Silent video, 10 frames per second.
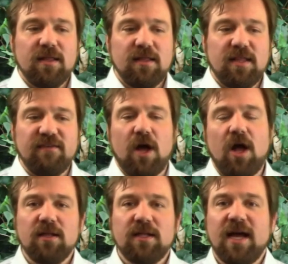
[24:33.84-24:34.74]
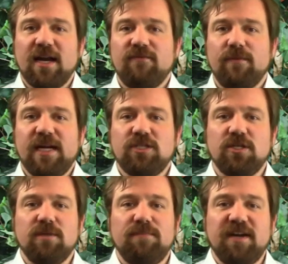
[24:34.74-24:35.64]
They've all got
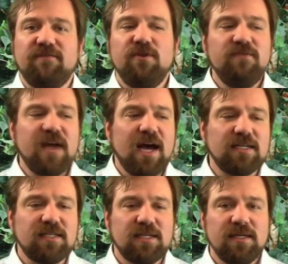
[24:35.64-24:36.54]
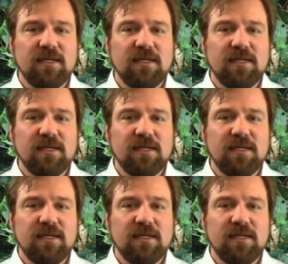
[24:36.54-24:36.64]
information, but if you've got